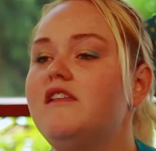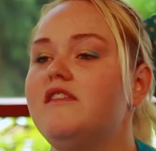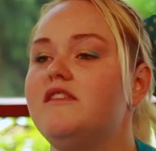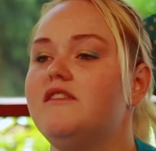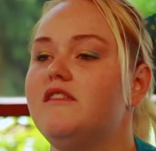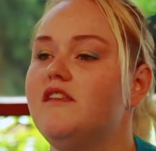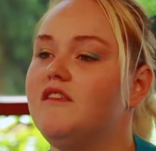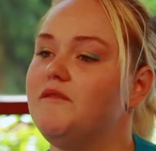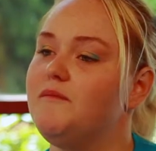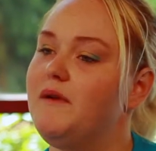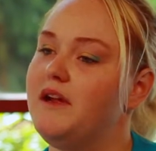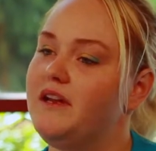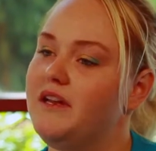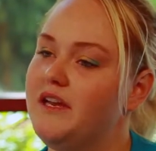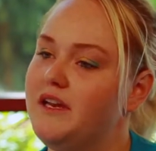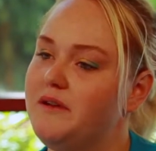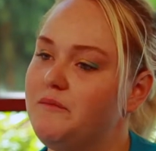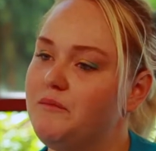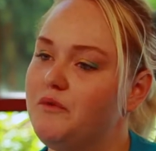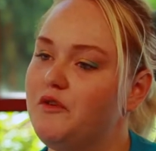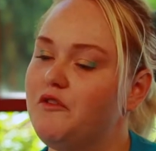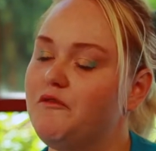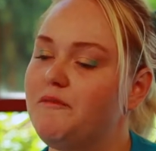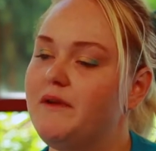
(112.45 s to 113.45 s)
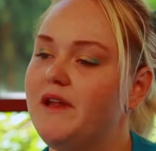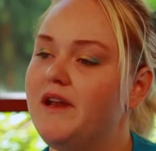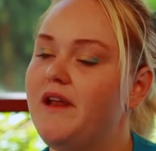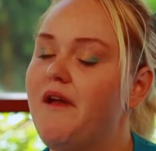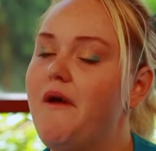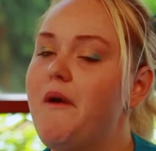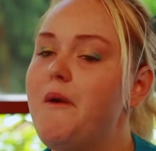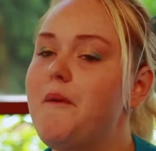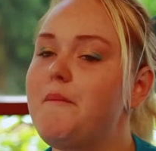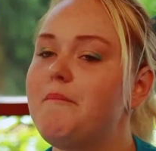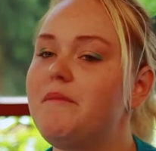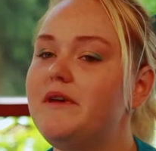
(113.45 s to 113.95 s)
this might need improvement,
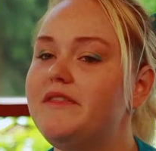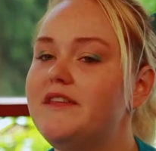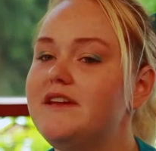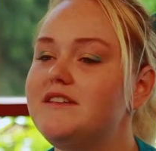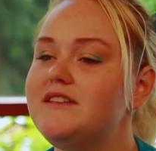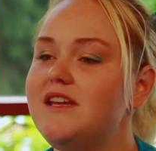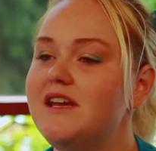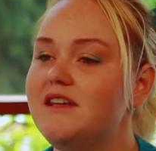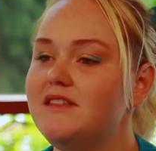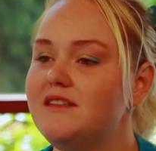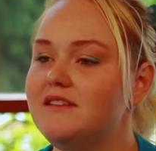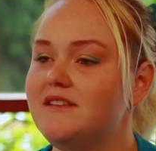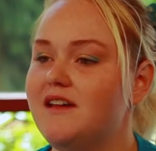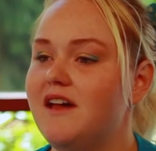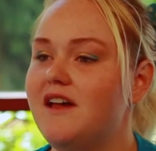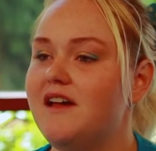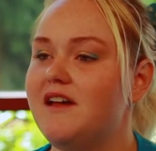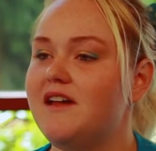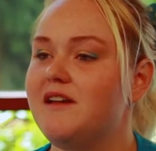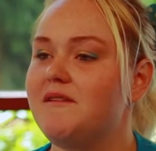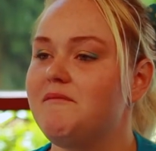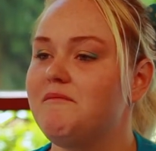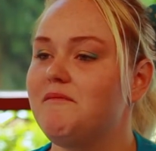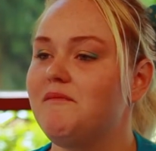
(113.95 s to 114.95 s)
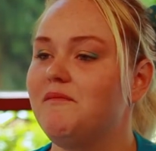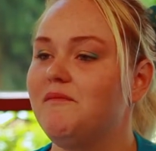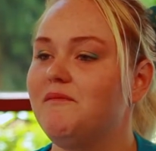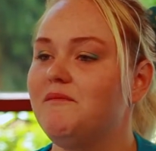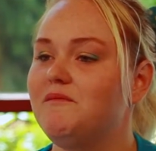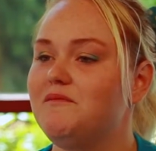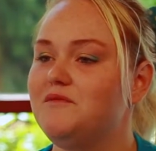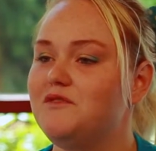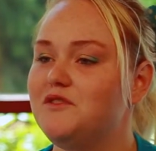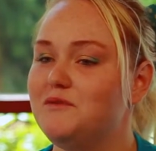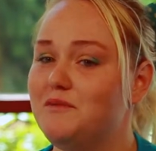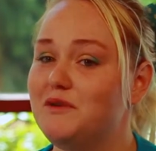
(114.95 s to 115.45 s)
but they take the time
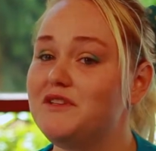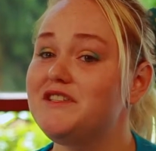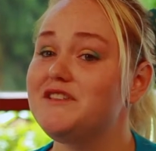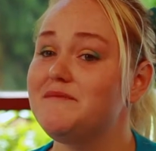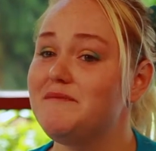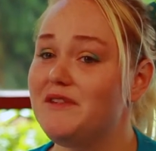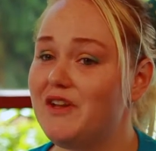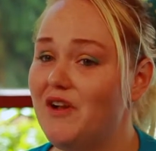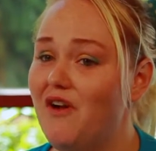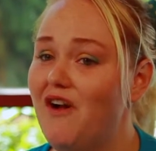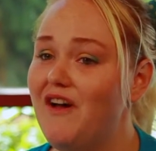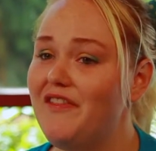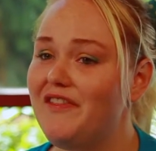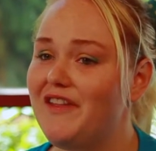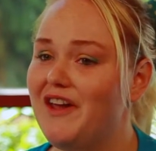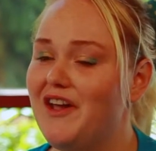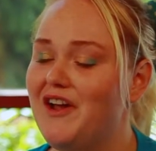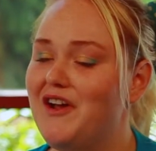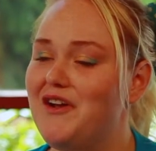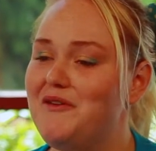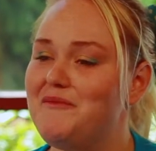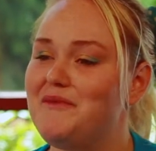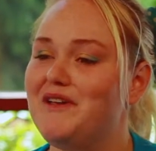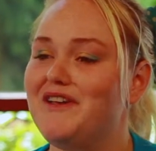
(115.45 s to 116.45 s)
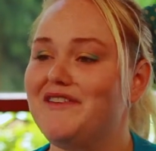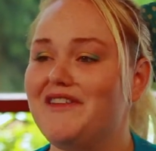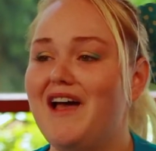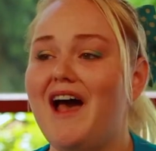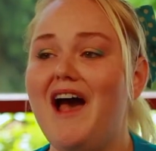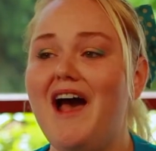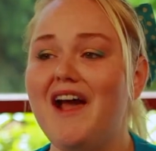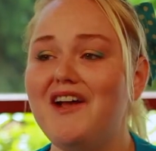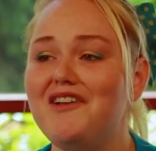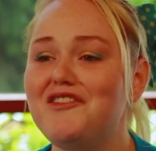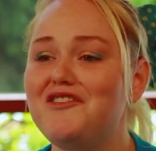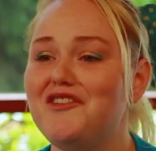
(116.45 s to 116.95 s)
to put something on there because
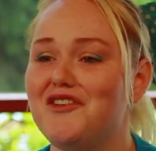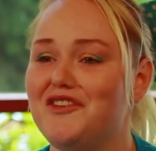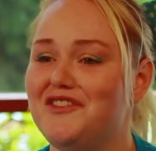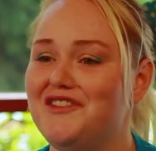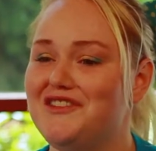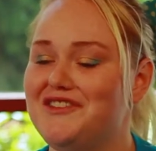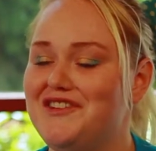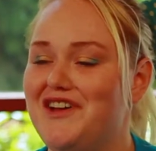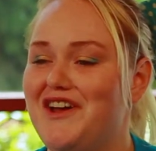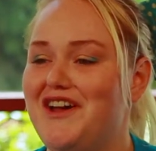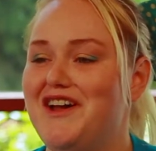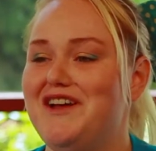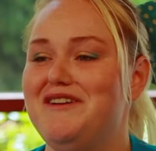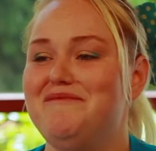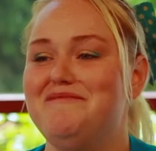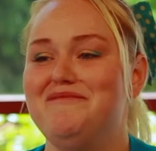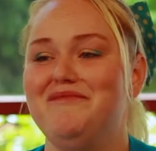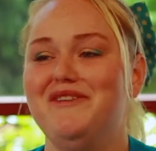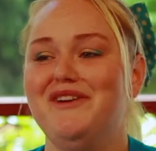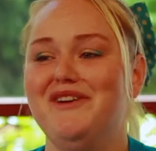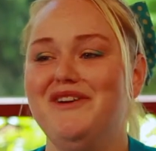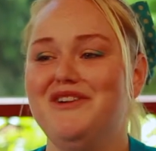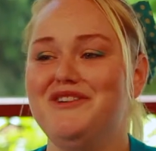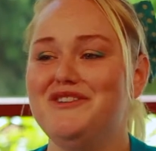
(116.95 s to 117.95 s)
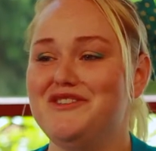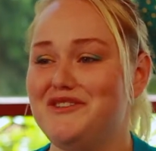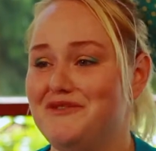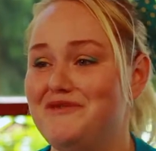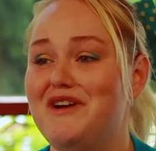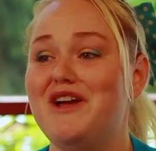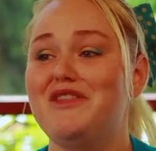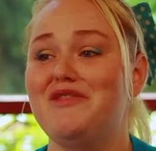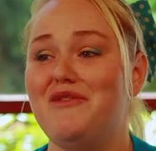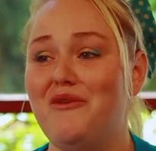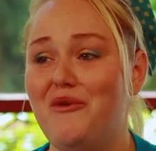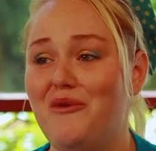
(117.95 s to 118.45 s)
I took the time to
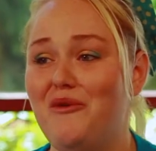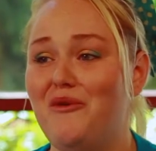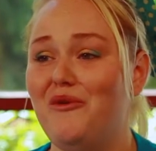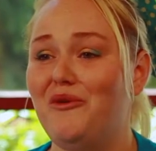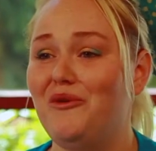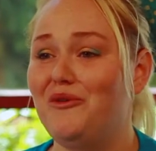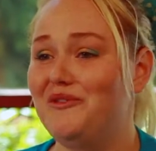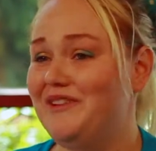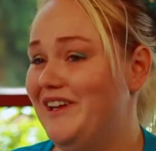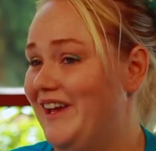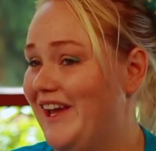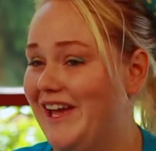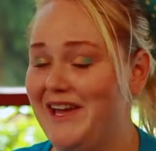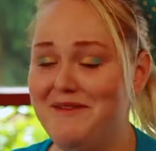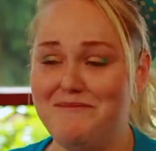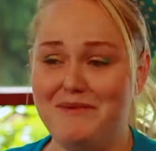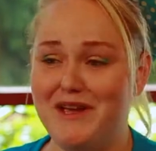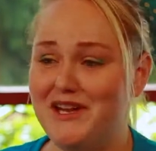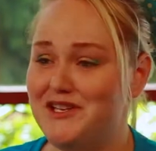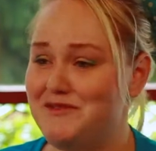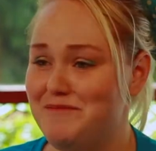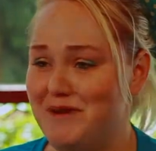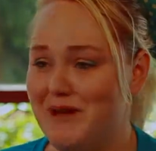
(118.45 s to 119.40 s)
write the whole 8-page